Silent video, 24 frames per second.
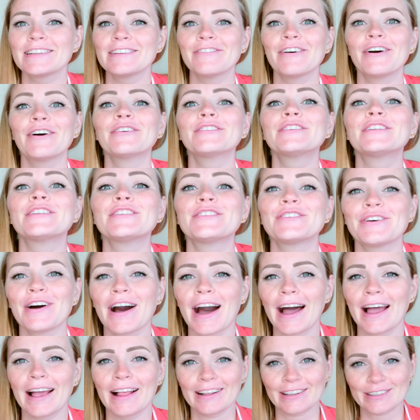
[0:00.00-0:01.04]
devoted to
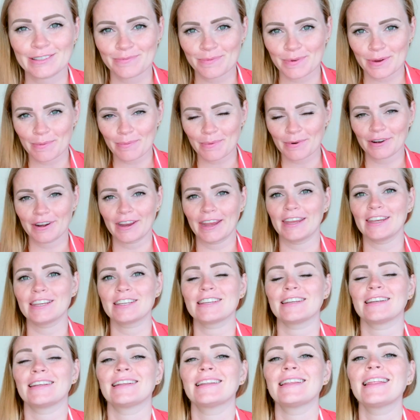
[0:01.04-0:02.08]
I E L T S
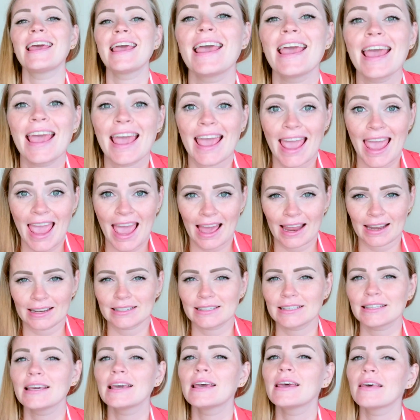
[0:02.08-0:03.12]
preparation, and
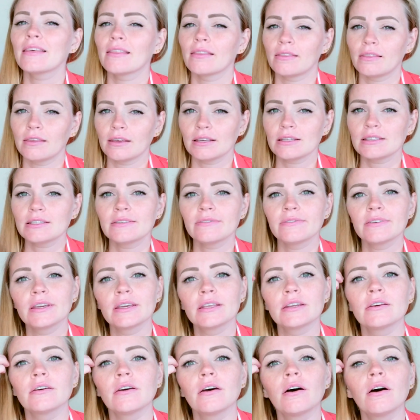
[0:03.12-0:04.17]
this
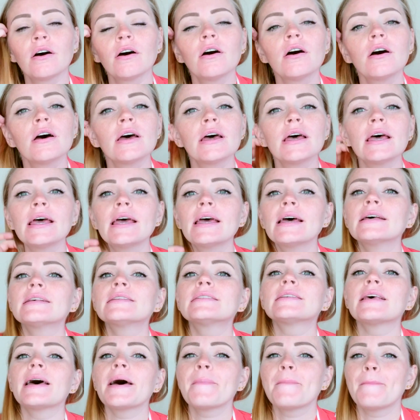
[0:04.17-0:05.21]
video
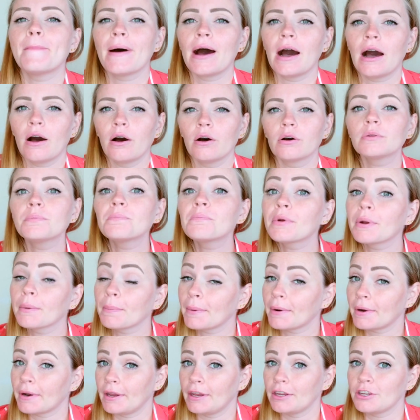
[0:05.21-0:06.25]
is about
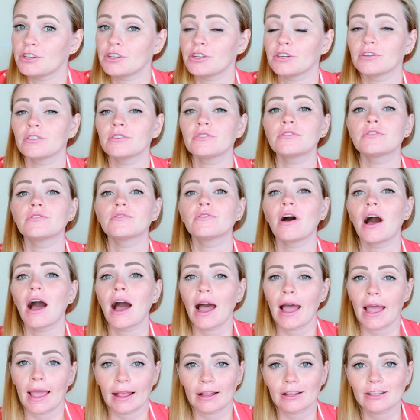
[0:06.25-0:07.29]
preparation to
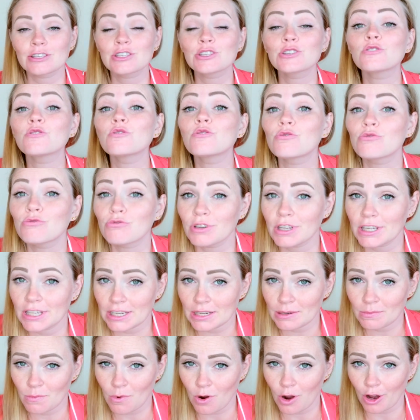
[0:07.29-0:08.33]
I E L T S
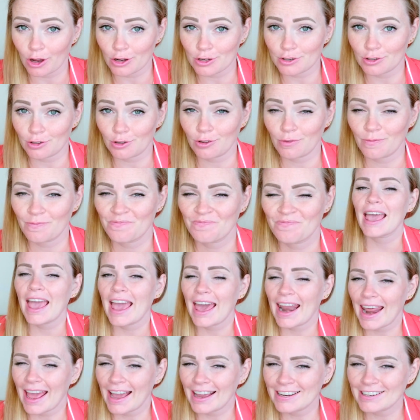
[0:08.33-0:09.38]
reading module.
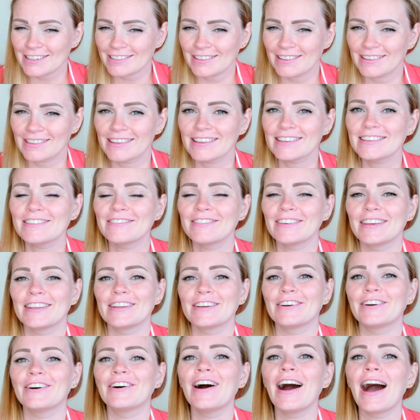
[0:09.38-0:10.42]
And actually this
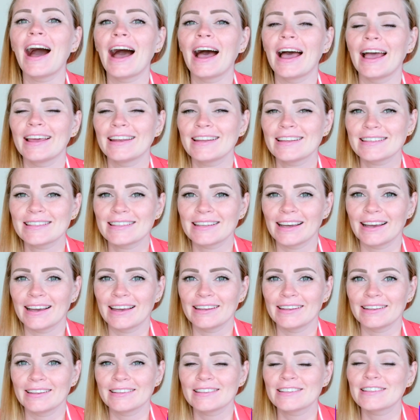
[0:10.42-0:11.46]
video I
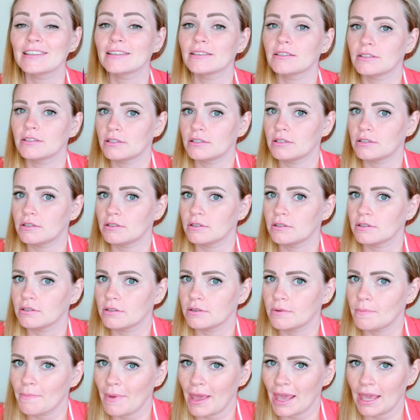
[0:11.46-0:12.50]
decided
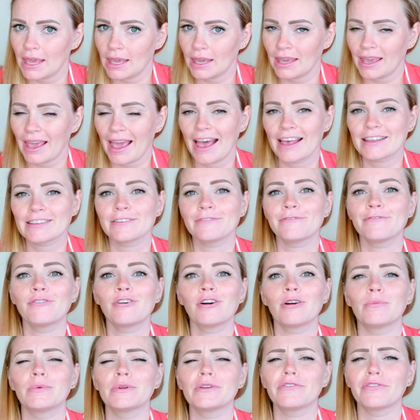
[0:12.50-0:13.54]
to make as a
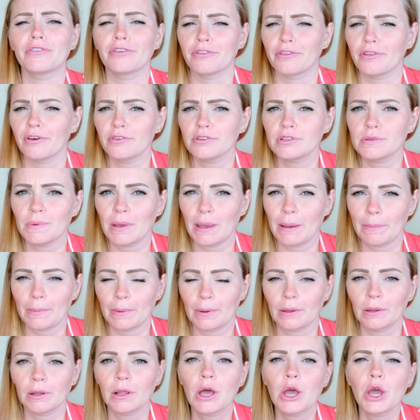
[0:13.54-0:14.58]
format for those
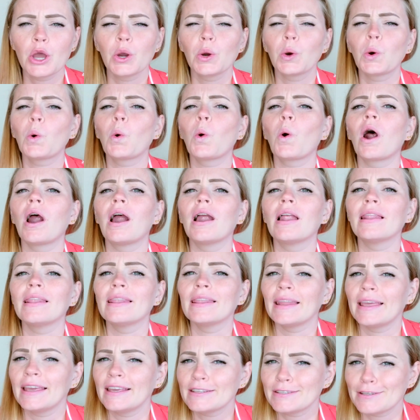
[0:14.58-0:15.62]
people who are
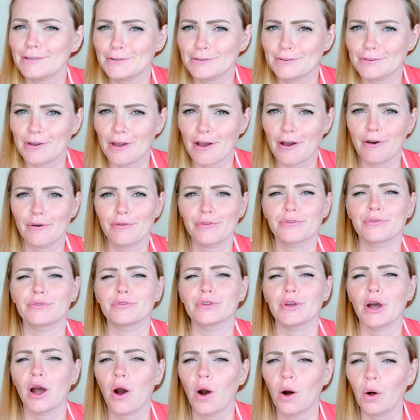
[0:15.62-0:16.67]
lazy to go through
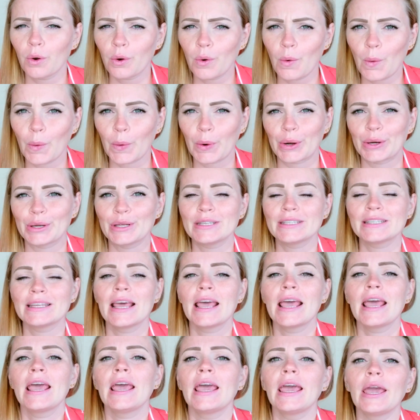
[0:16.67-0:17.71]
the whole course
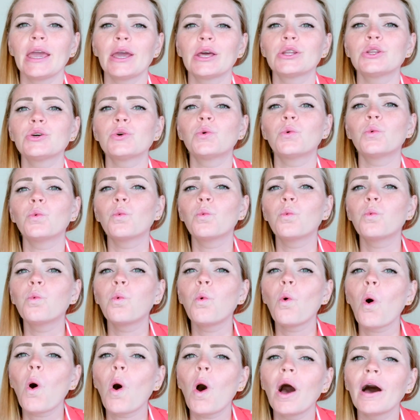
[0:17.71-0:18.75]
and who
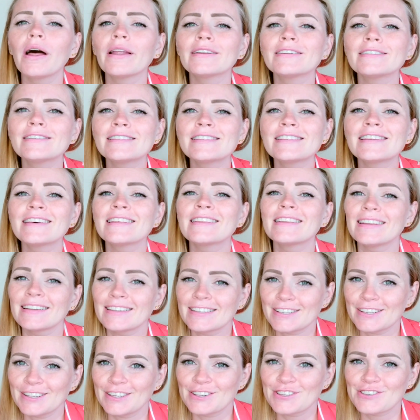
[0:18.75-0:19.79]
want the
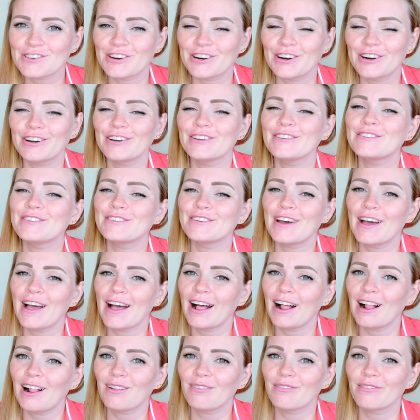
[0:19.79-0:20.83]
teacher to
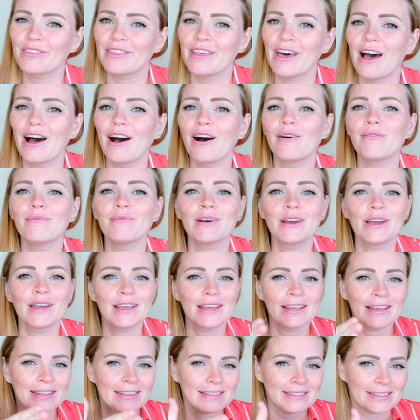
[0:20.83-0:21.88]
help them
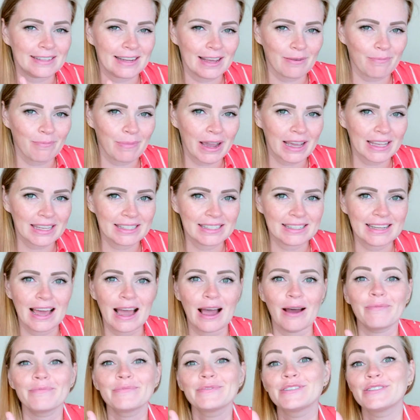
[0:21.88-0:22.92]
step by
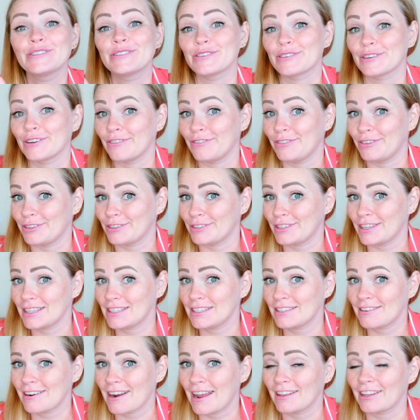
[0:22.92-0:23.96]
step to review the
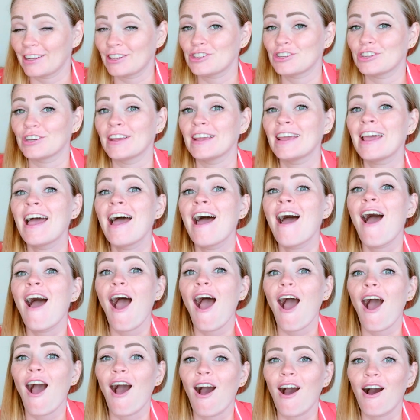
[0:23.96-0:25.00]
strategy
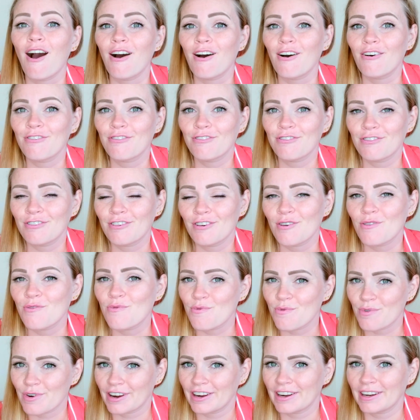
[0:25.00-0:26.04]
of
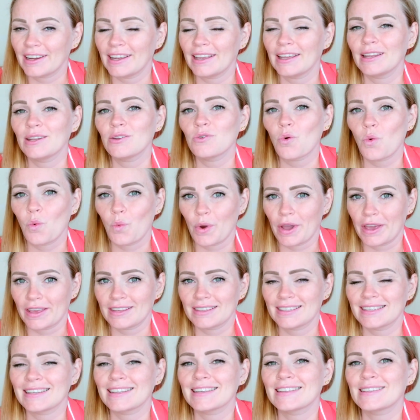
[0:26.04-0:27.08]
working with
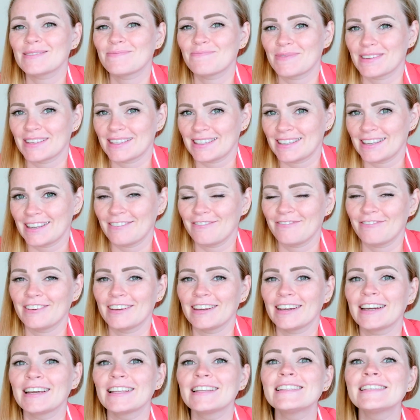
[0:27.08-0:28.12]

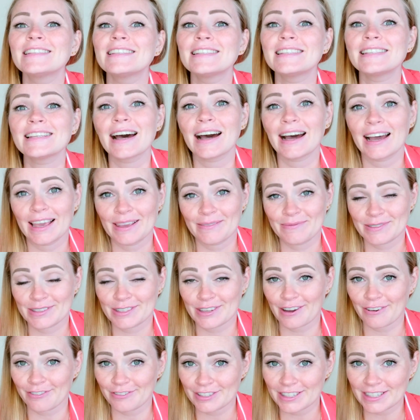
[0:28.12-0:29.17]
specific
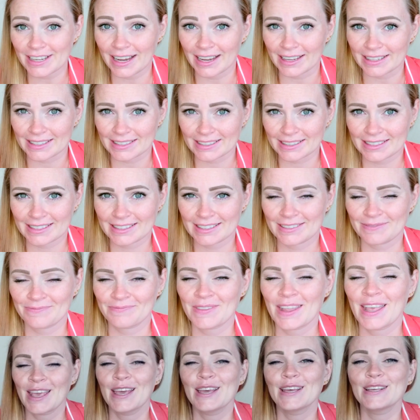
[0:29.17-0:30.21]
types of tasks.
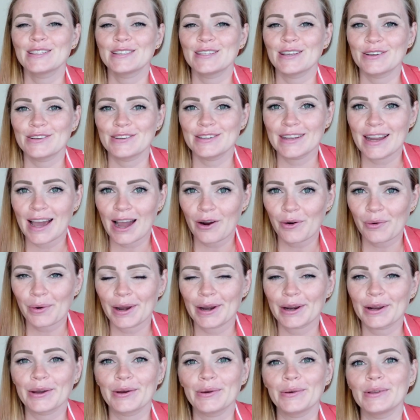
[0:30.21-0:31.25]
So now we
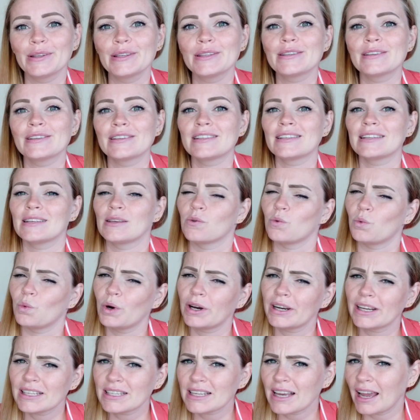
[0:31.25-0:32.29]
are going to see
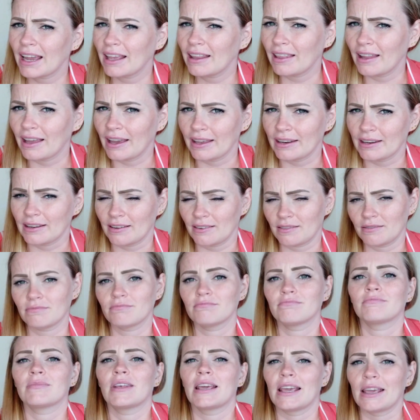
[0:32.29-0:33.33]
what is highlighting
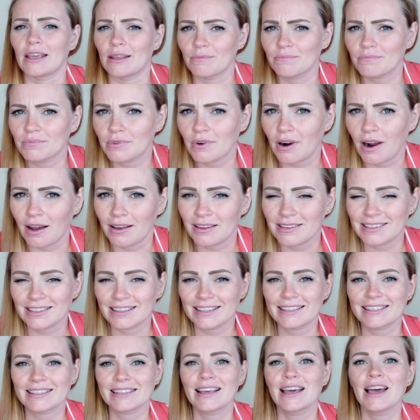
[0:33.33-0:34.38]
in
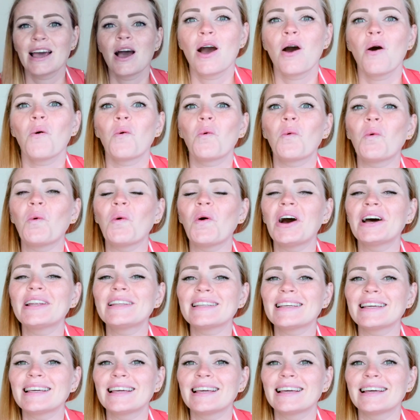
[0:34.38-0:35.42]
process, what
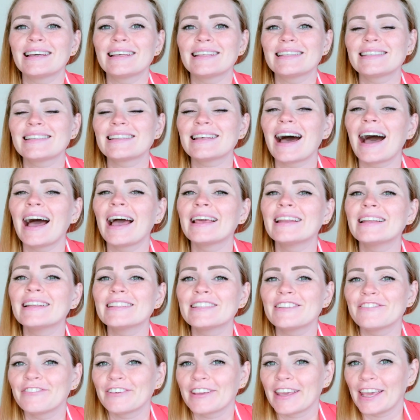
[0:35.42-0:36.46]
is
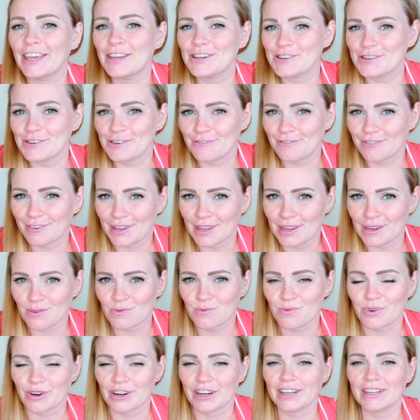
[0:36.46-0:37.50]
identification of
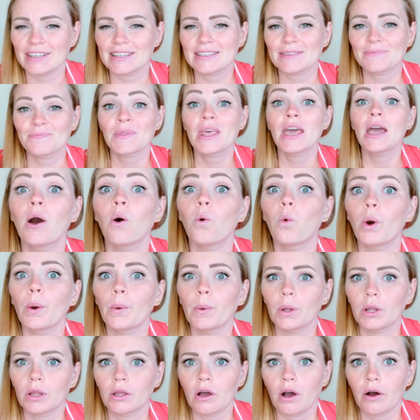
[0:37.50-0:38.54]
keywords. We
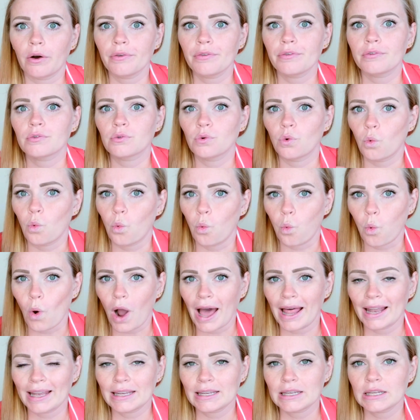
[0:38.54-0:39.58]
will go through
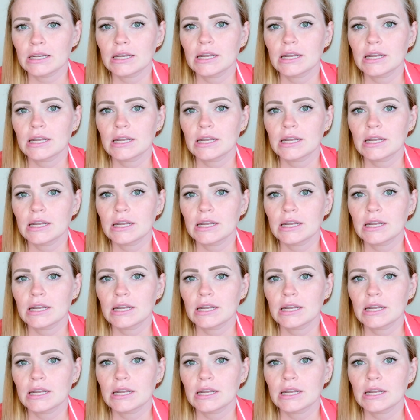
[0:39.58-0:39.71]
one